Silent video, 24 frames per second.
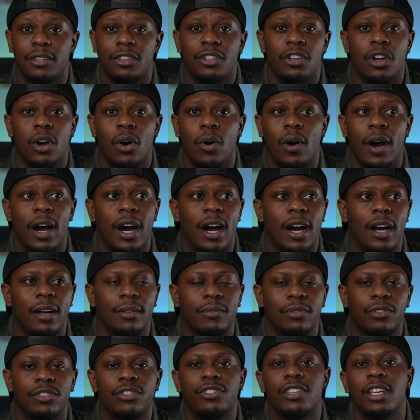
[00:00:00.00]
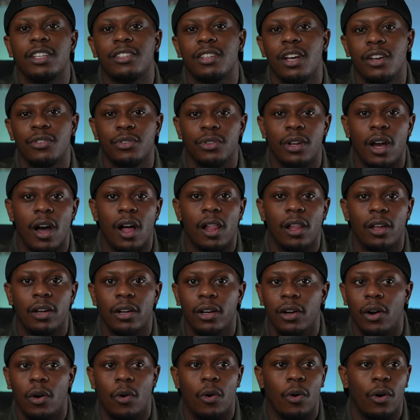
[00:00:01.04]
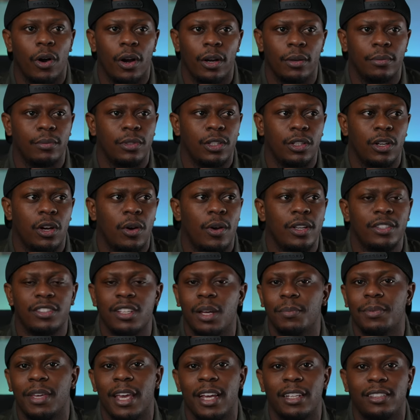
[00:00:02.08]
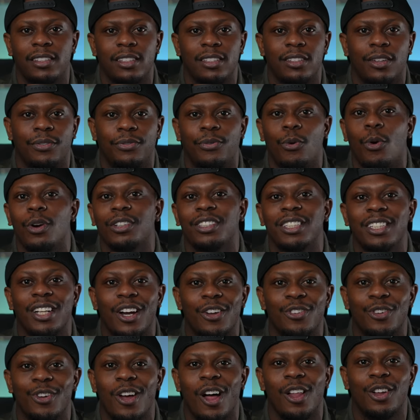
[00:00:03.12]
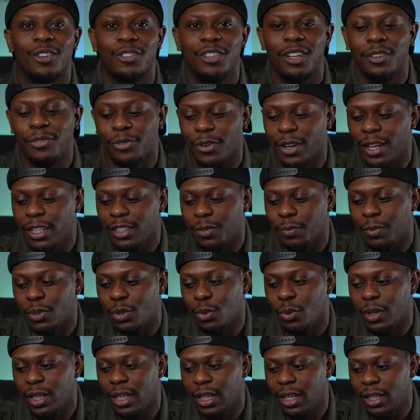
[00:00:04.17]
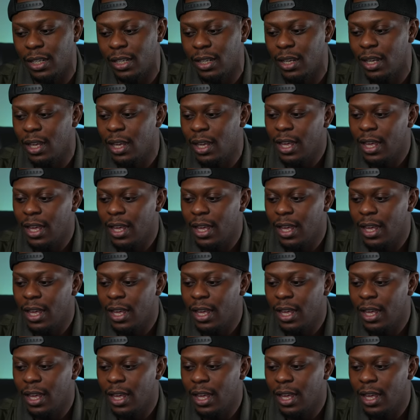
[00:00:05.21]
you know, a $600 or, you know, in some cases a $1,400 difference between